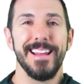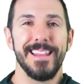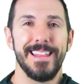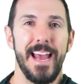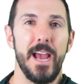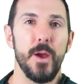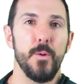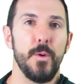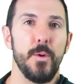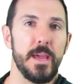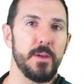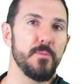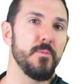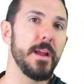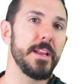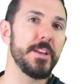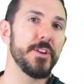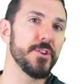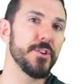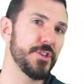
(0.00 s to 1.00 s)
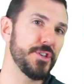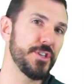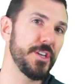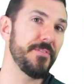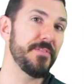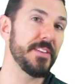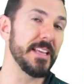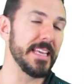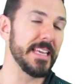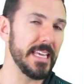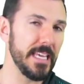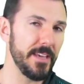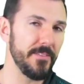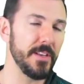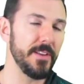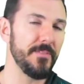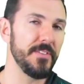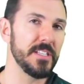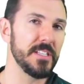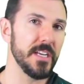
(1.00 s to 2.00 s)
That way, when you're shifting,
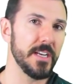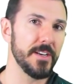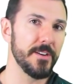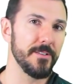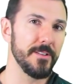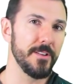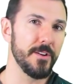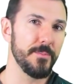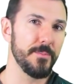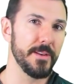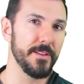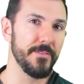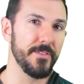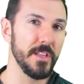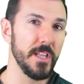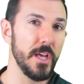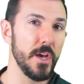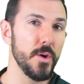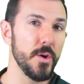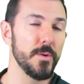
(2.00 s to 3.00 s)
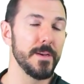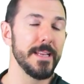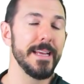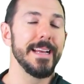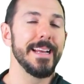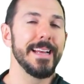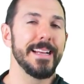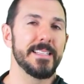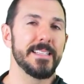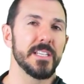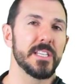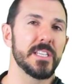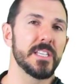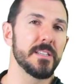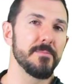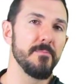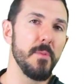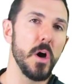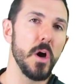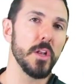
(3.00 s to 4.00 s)
even if it's under a little bit of load, it's a
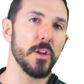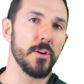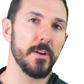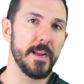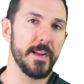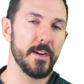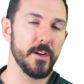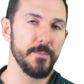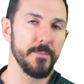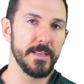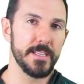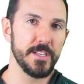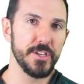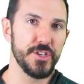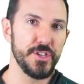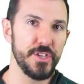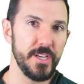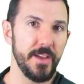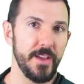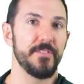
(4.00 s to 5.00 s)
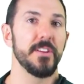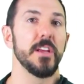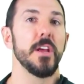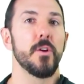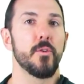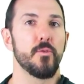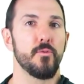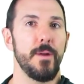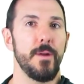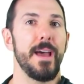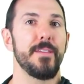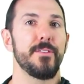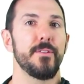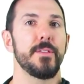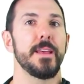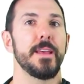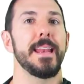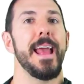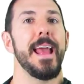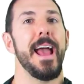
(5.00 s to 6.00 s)
smaller increment to shift rather
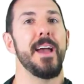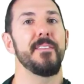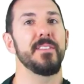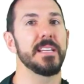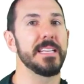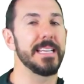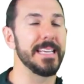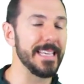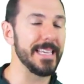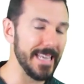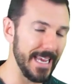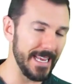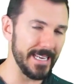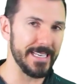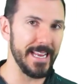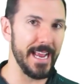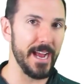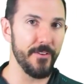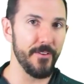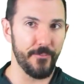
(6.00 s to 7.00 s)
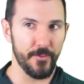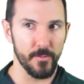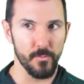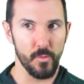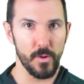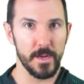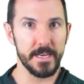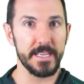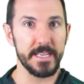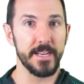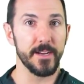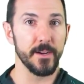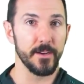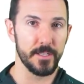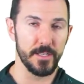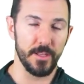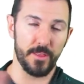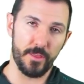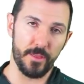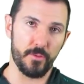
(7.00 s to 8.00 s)
having to get down from 1 gear
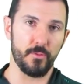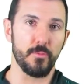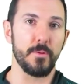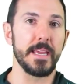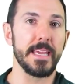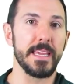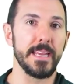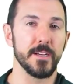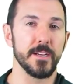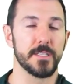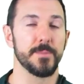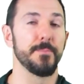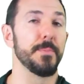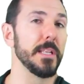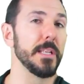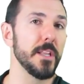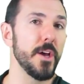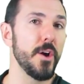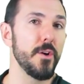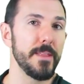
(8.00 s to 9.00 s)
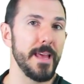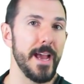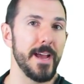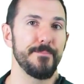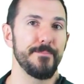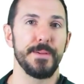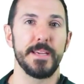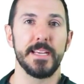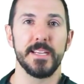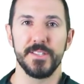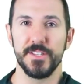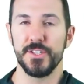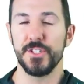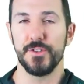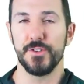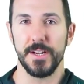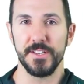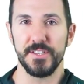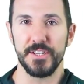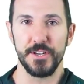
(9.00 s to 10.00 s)
to 3 gears below that because it's
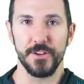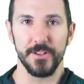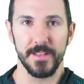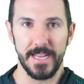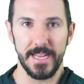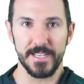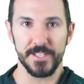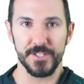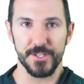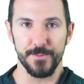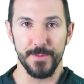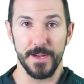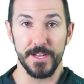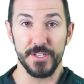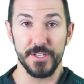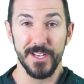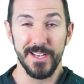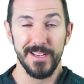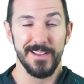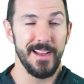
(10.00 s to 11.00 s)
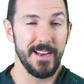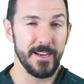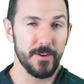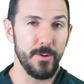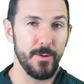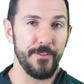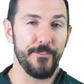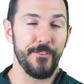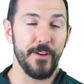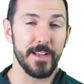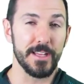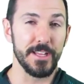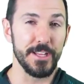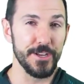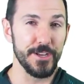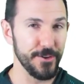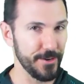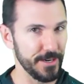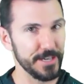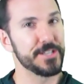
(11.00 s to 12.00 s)
stressing your legs too much. And quite frankly,
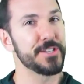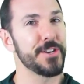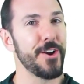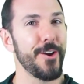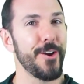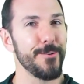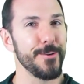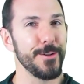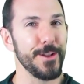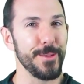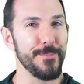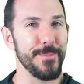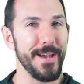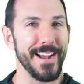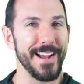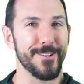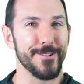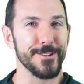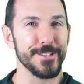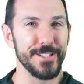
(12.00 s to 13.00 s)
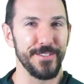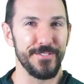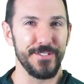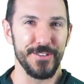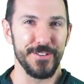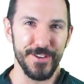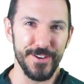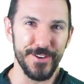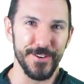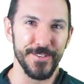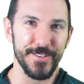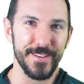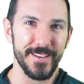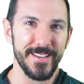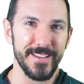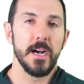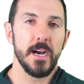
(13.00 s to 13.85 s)
you're going to start rolling backwards if you don't.